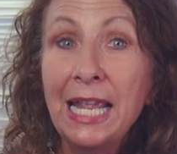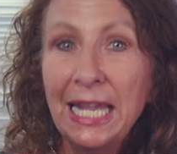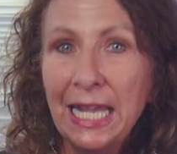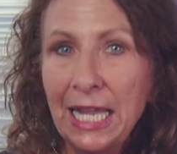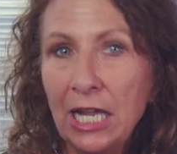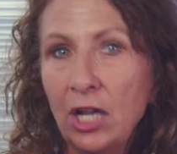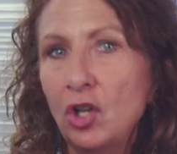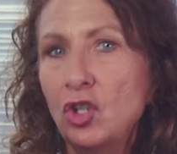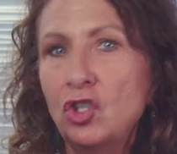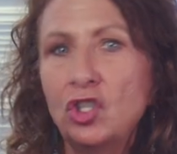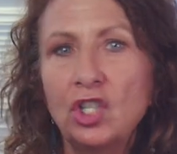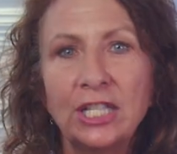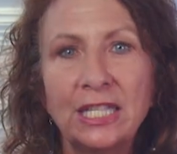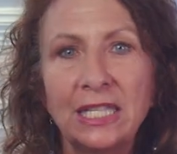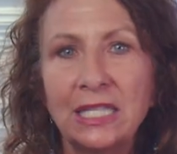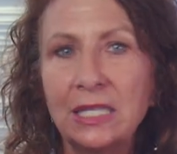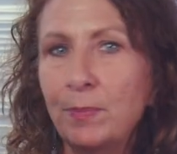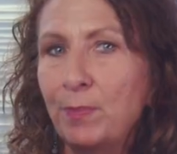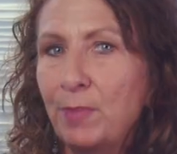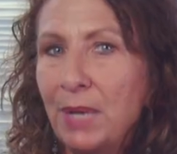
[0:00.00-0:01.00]
he could
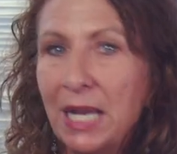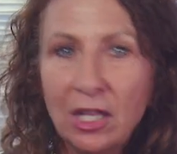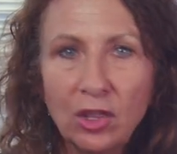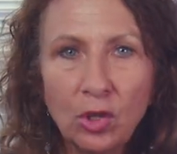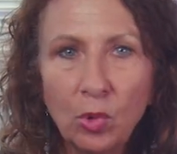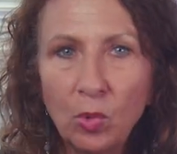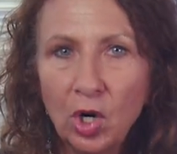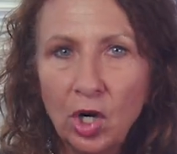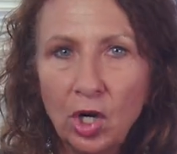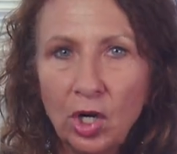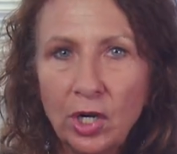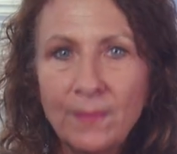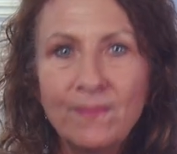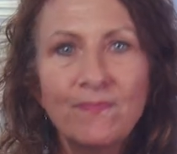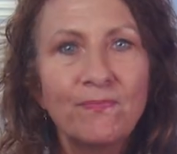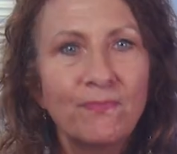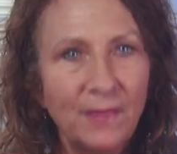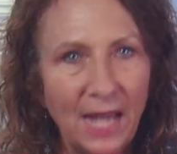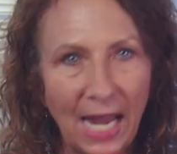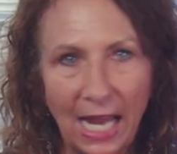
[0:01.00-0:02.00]
just speak the word
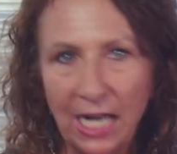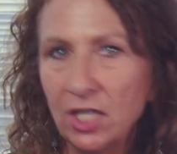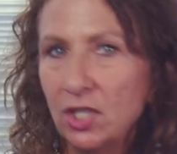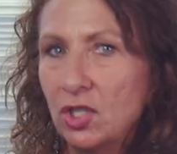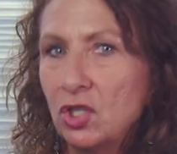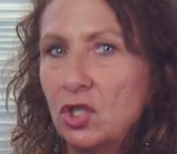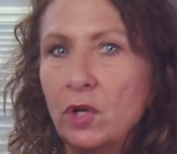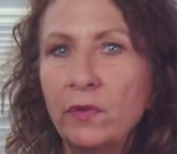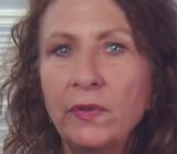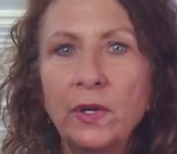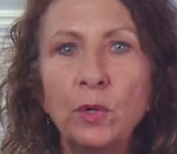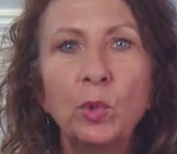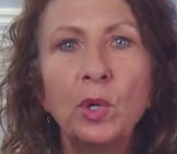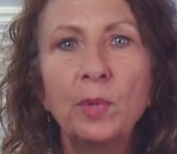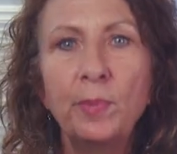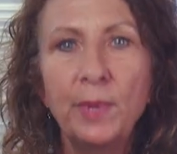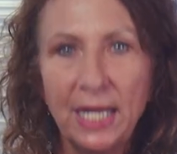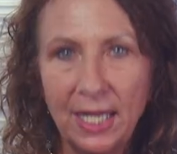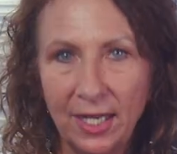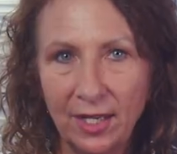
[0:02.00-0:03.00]
and his servant
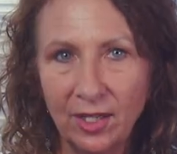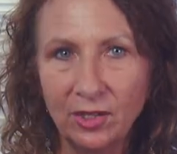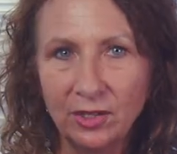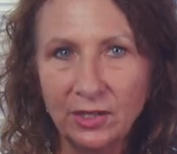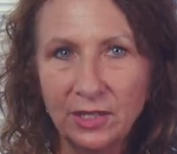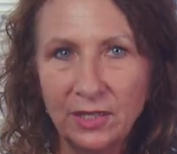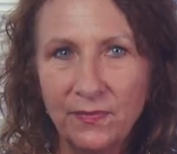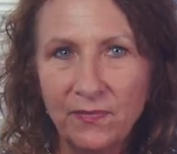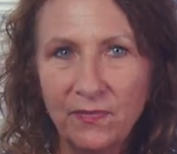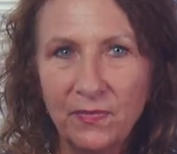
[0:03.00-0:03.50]
would be healed.